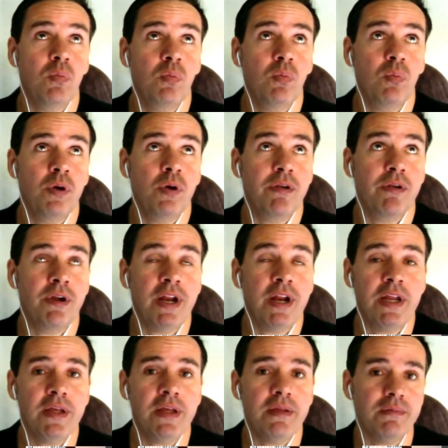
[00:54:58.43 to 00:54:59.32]
Were there
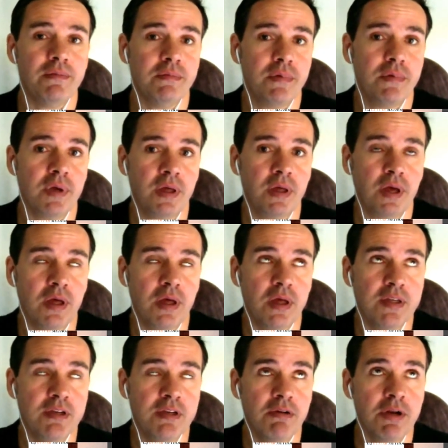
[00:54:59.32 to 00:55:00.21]
any?
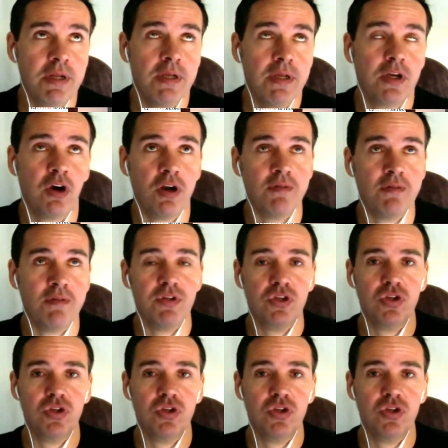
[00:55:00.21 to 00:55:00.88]
Is there any kind of